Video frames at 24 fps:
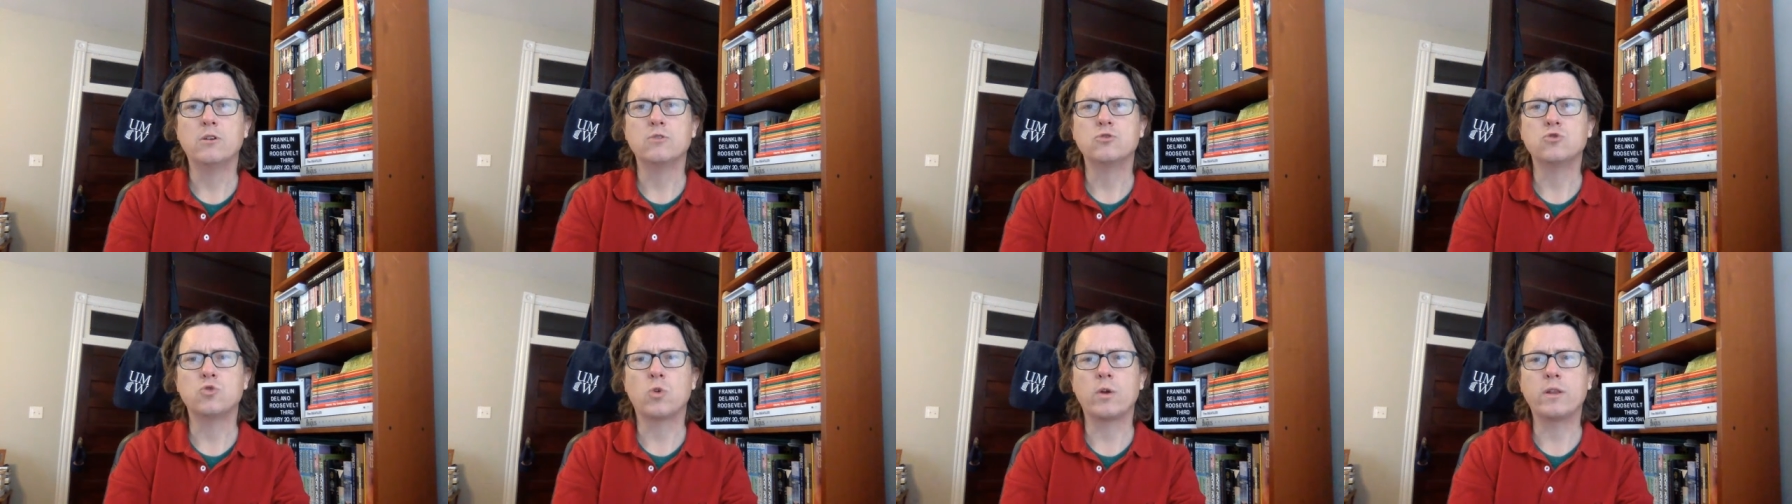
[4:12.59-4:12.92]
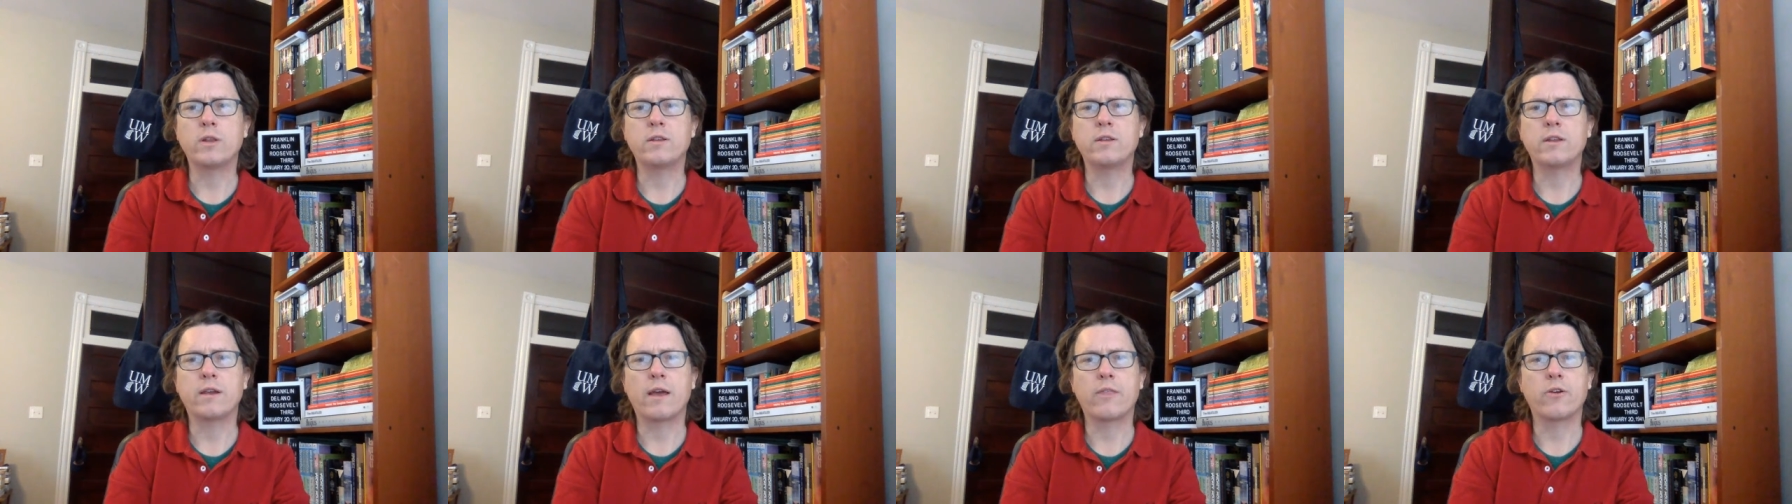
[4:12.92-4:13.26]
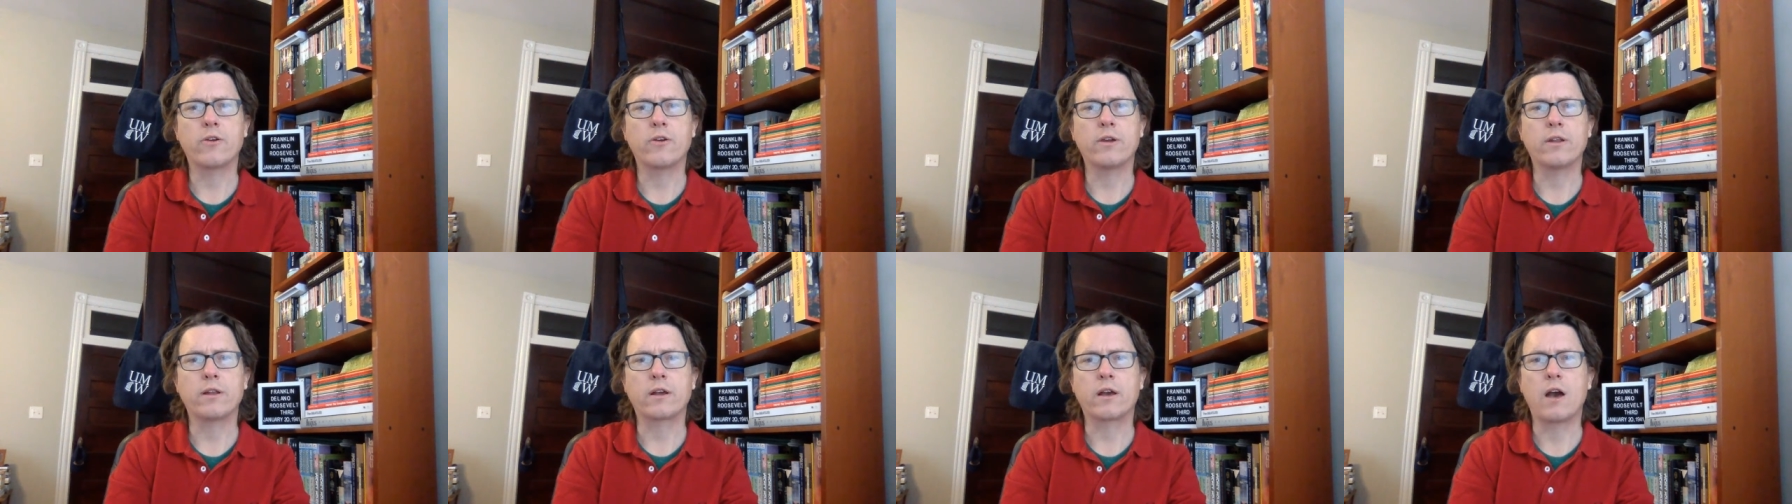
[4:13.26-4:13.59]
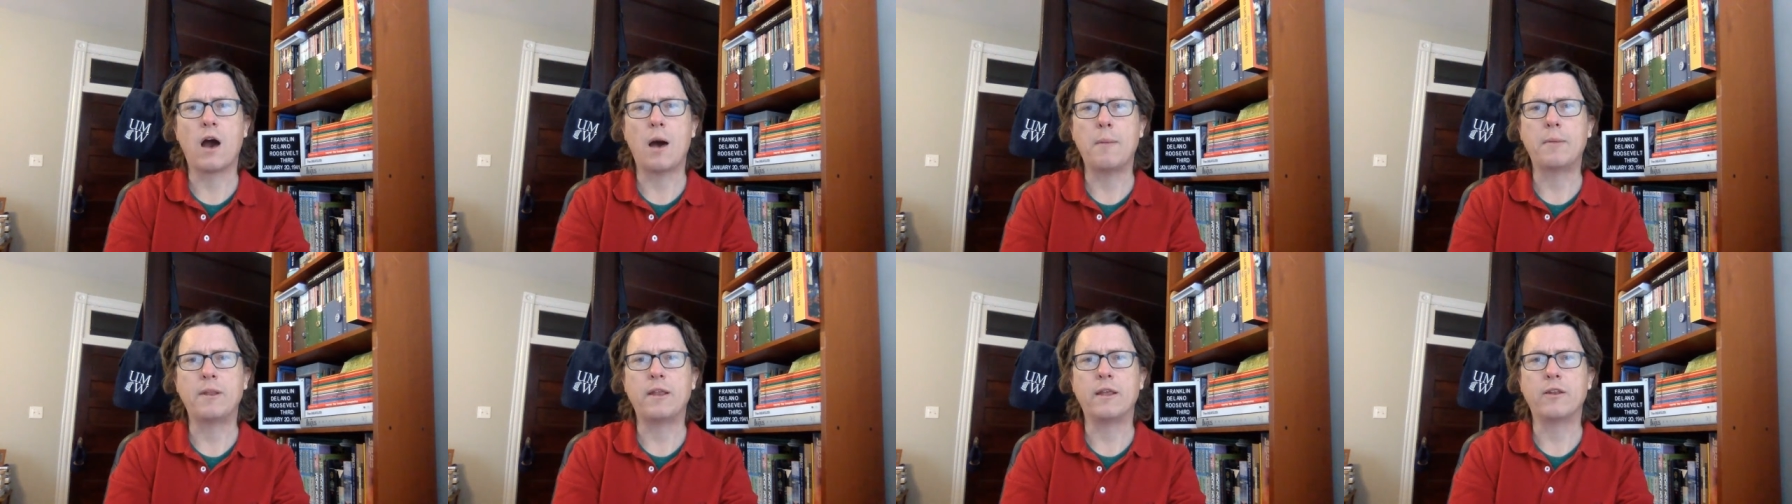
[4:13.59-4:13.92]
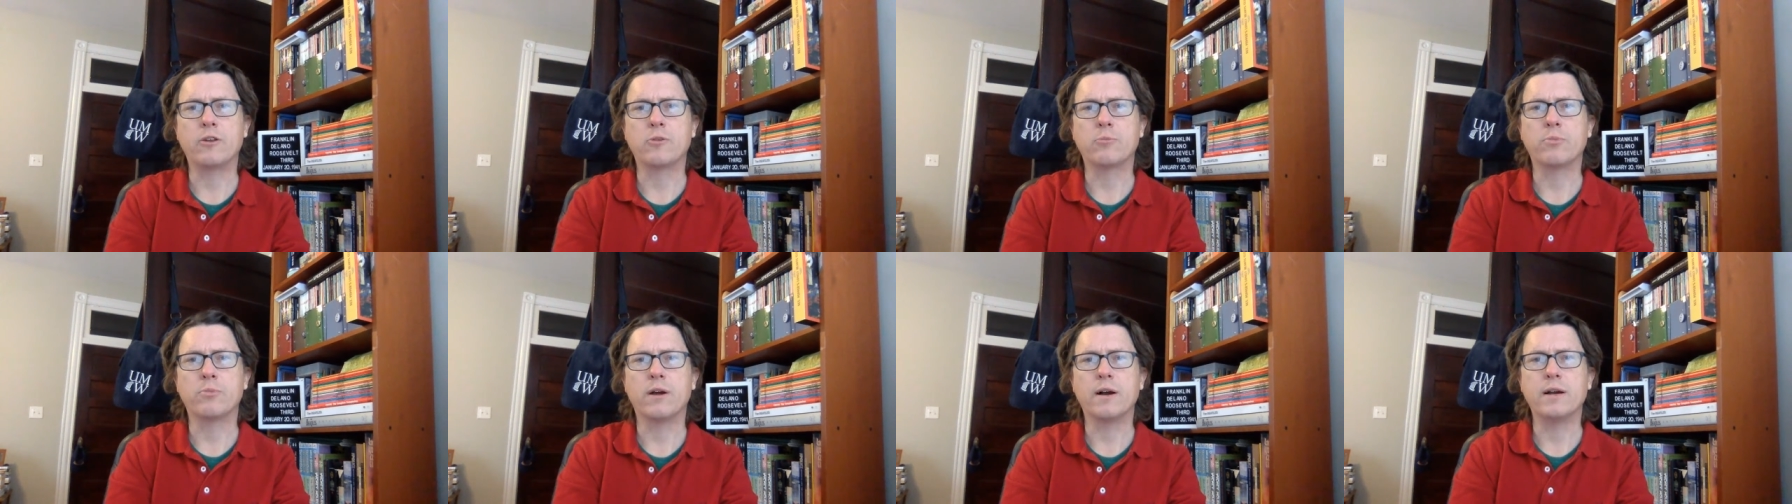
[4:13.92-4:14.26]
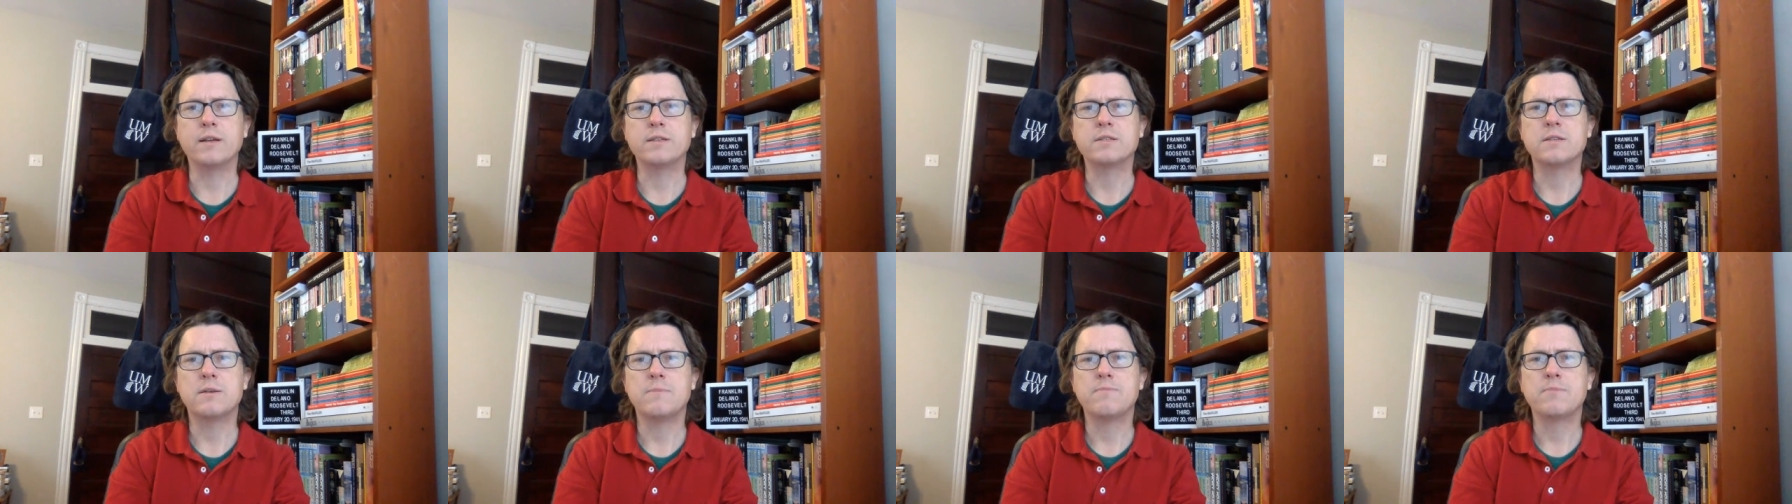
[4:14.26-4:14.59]
joined together in a common
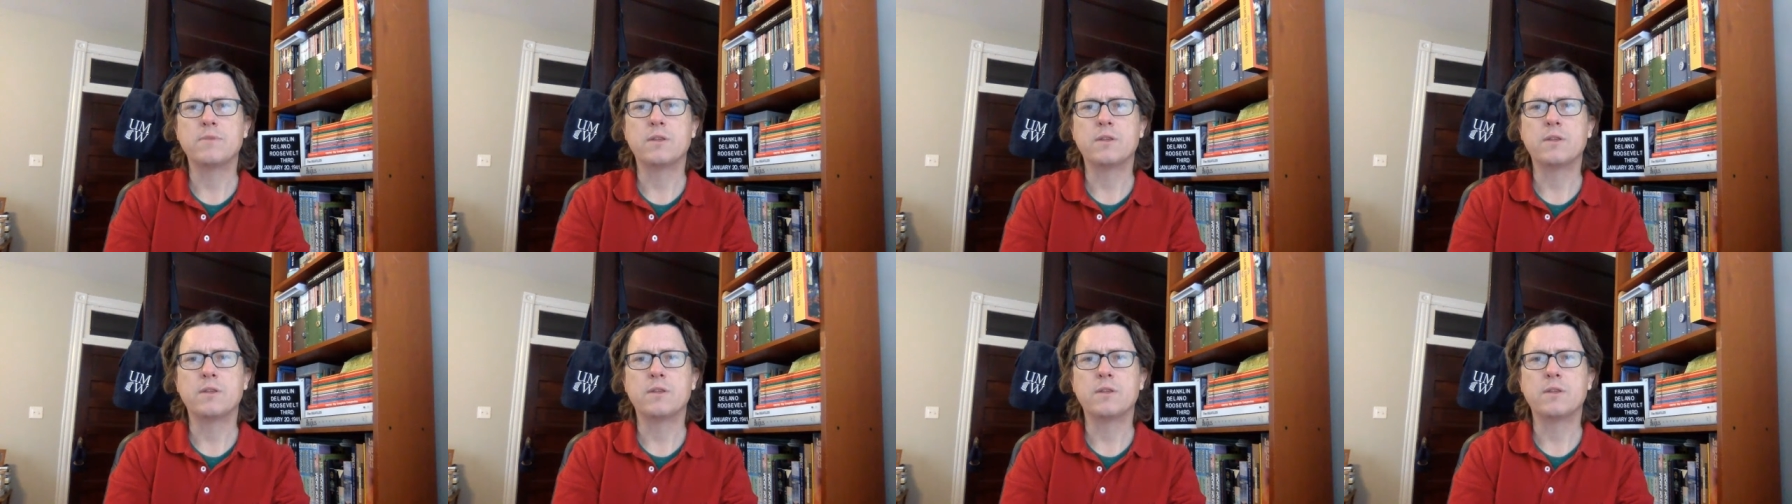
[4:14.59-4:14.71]
enterprise,